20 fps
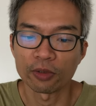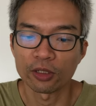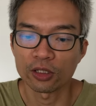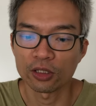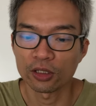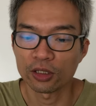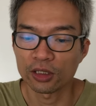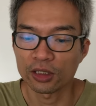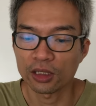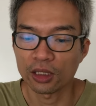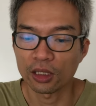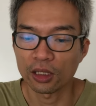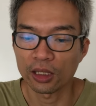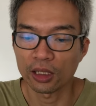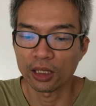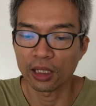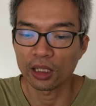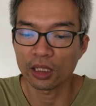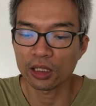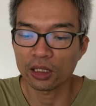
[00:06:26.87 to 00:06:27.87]
Because
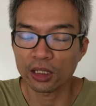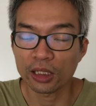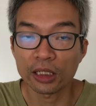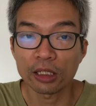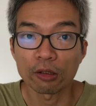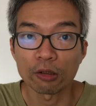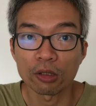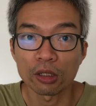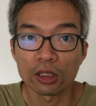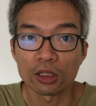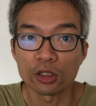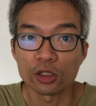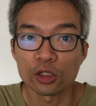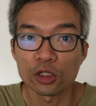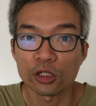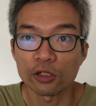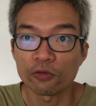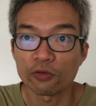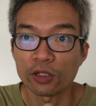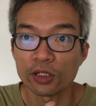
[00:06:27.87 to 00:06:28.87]
in anything that we want to
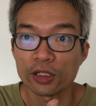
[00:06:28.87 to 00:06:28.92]
achieve,